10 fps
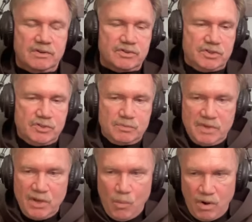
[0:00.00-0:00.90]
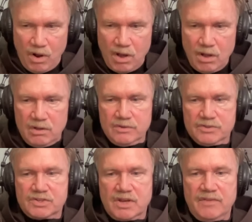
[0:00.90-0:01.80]
it's these big
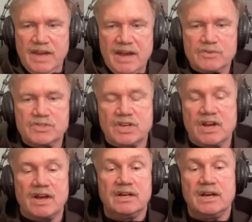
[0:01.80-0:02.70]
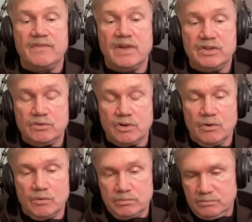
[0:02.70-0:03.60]
walls on the outside. And then you
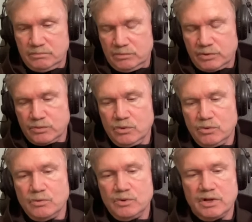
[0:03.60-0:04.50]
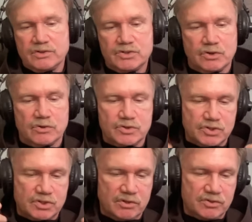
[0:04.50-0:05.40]
go through, you get
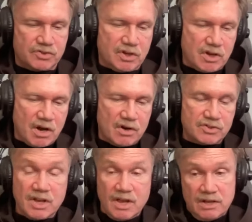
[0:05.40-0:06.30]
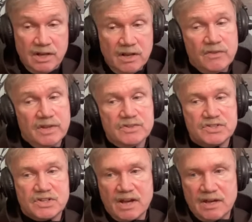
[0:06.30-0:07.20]
searched, there's the guards. And then on the
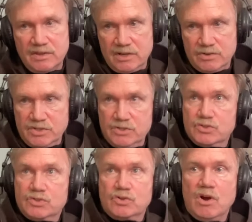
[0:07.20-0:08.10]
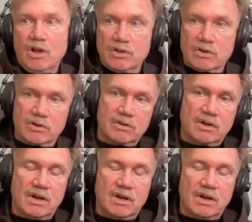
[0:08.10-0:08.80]
inside, there's these taller,